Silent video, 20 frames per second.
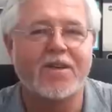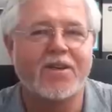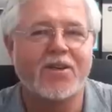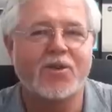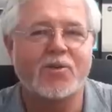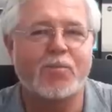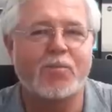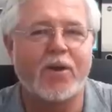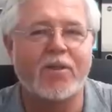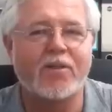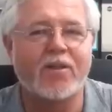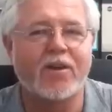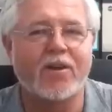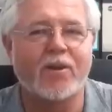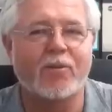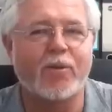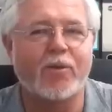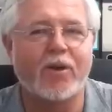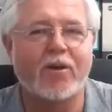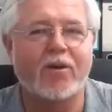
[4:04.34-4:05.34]
spend a little
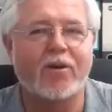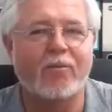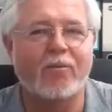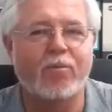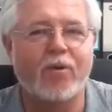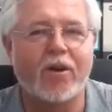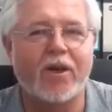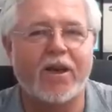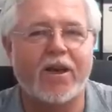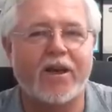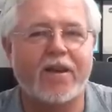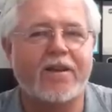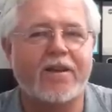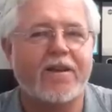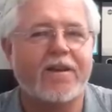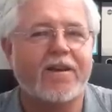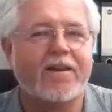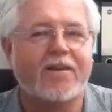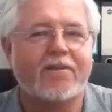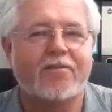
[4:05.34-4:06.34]
bit on a plan,
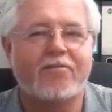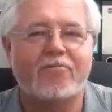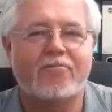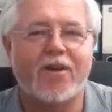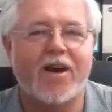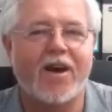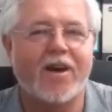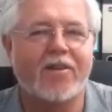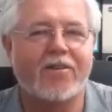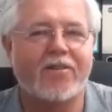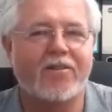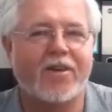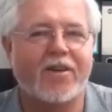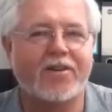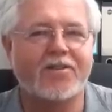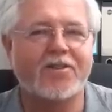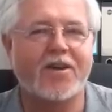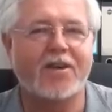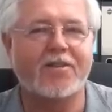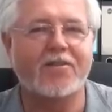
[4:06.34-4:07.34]
rather than
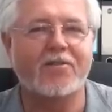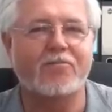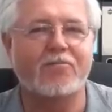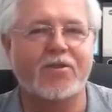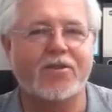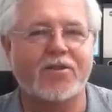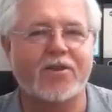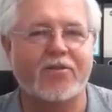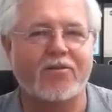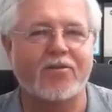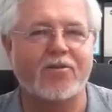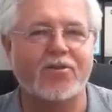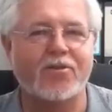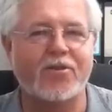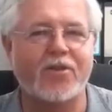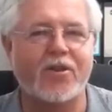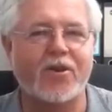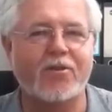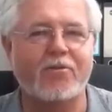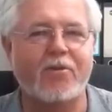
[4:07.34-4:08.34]
take the risk of losing
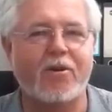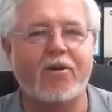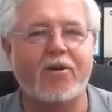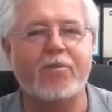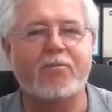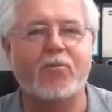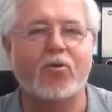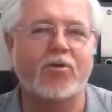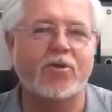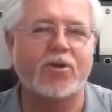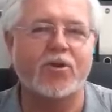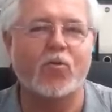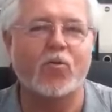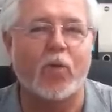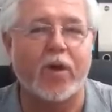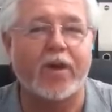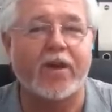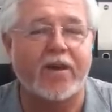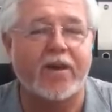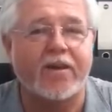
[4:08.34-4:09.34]
the aquarium or just
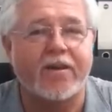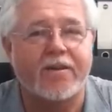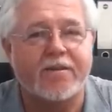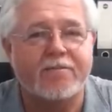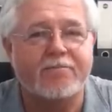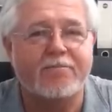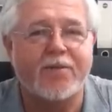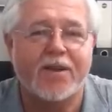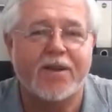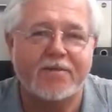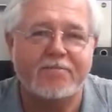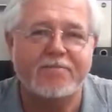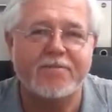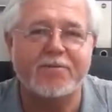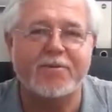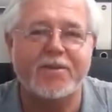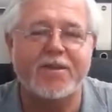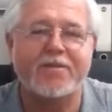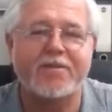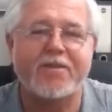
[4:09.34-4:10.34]
winging it. But
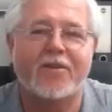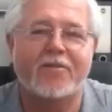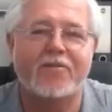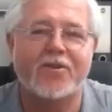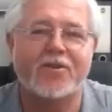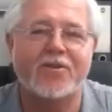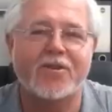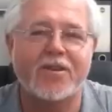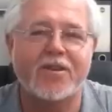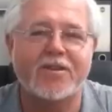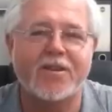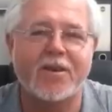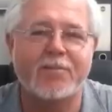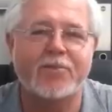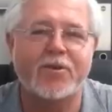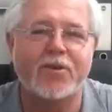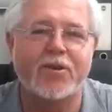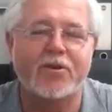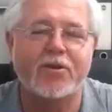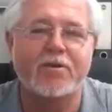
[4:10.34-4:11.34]
I mean, obviously it's up
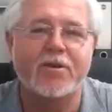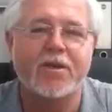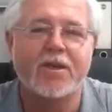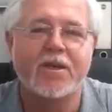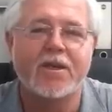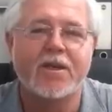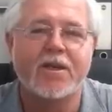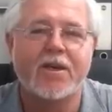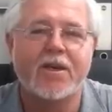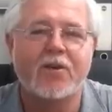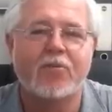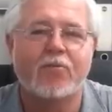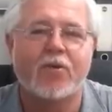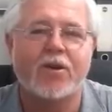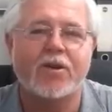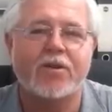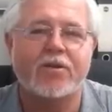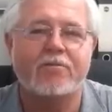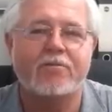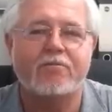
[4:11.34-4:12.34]
to you.
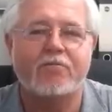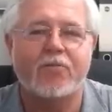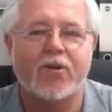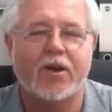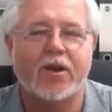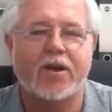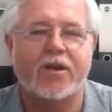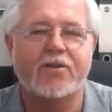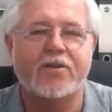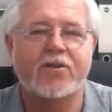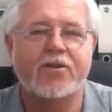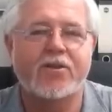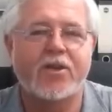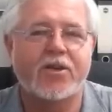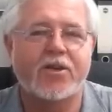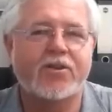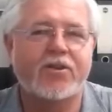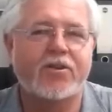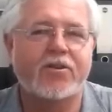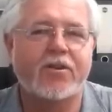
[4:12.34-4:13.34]
What I can
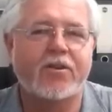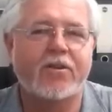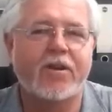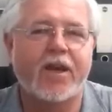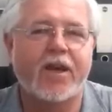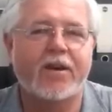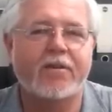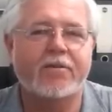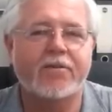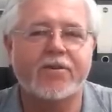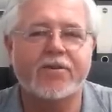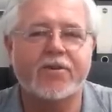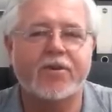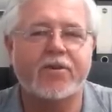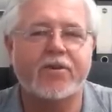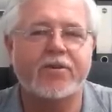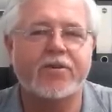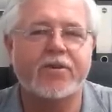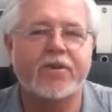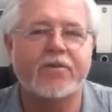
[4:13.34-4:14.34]
suggest you do now, as soon
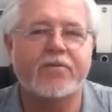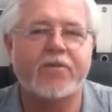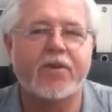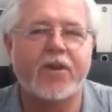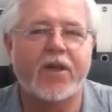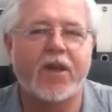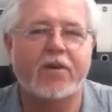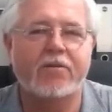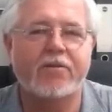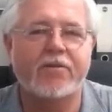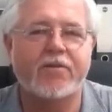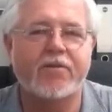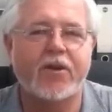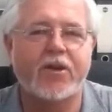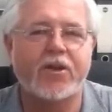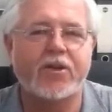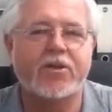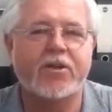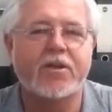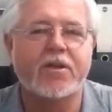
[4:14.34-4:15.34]
as this video is
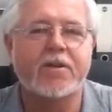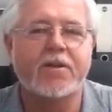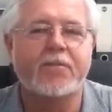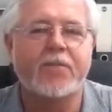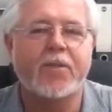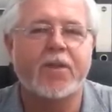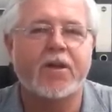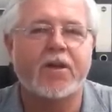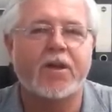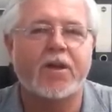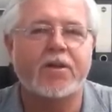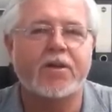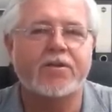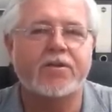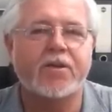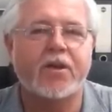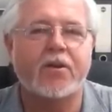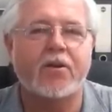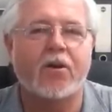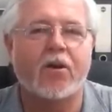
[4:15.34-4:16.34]
finished, is
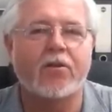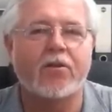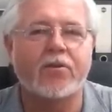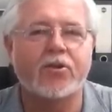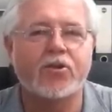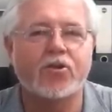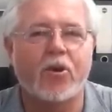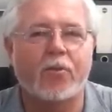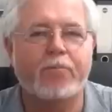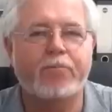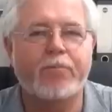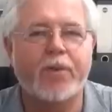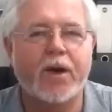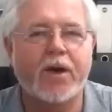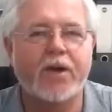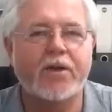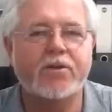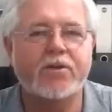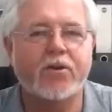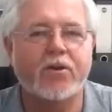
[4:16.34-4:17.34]
that on the shop
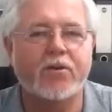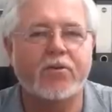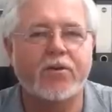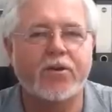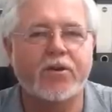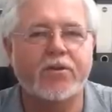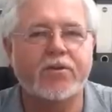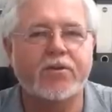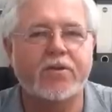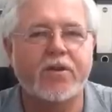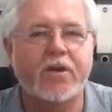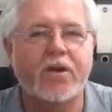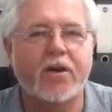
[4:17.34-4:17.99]
page on this